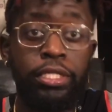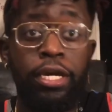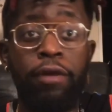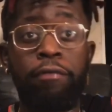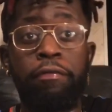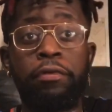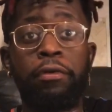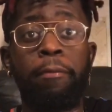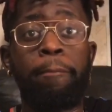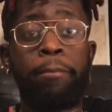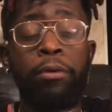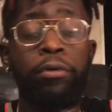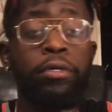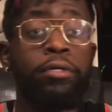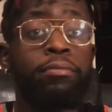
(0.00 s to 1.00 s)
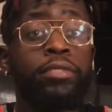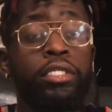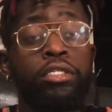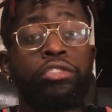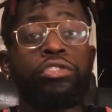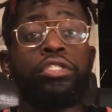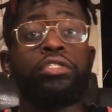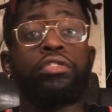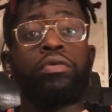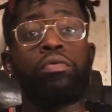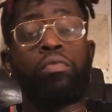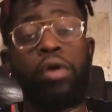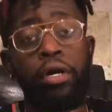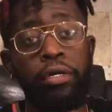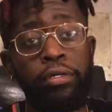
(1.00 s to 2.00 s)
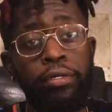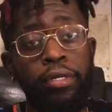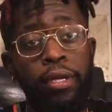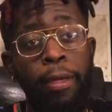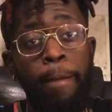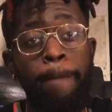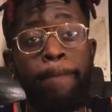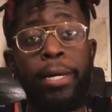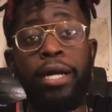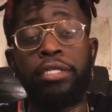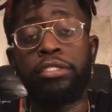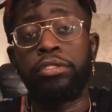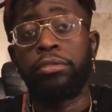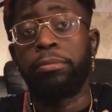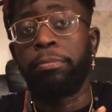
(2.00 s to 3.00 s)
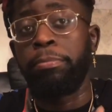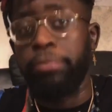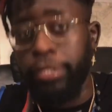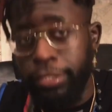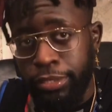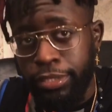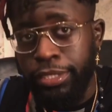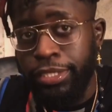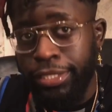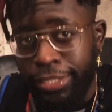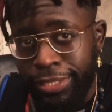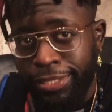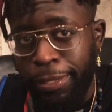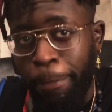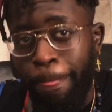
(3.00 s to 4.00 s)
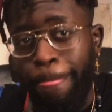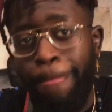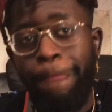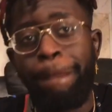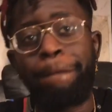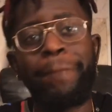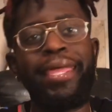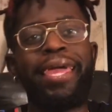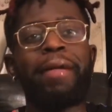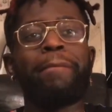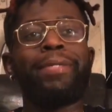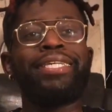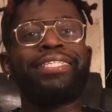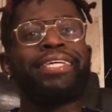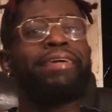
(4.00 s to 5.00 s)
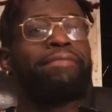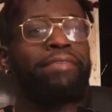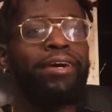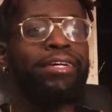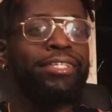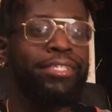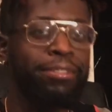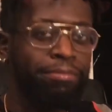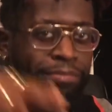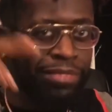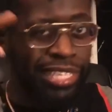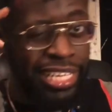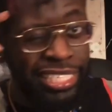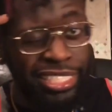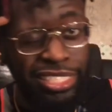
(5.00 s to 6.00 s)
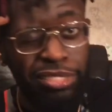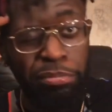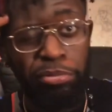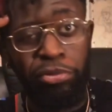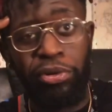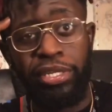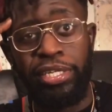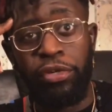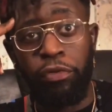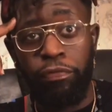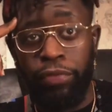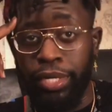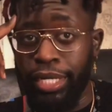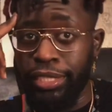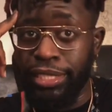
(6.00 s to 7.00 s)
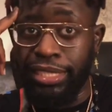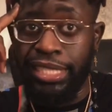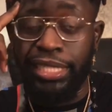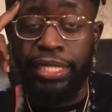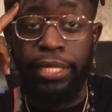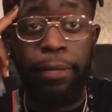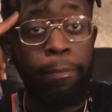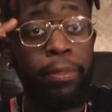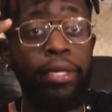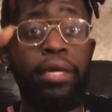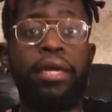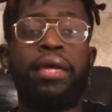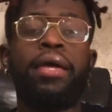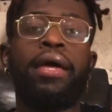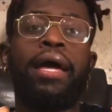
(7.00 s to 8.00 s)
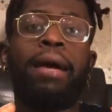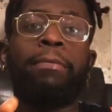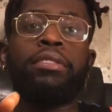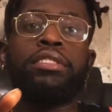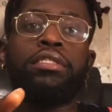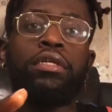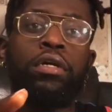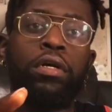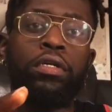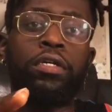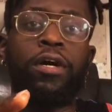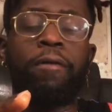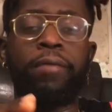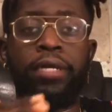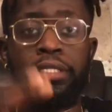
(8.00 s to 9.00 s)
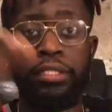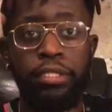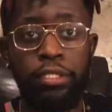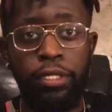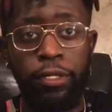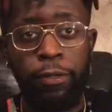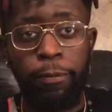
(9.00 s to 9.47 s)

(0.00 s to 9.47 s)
for your boy. Drink your water, mind your business, and be safe out here. It's your boy Lil Finesse Jiggy Hippie. I'm going to see all y'all when I see y'all.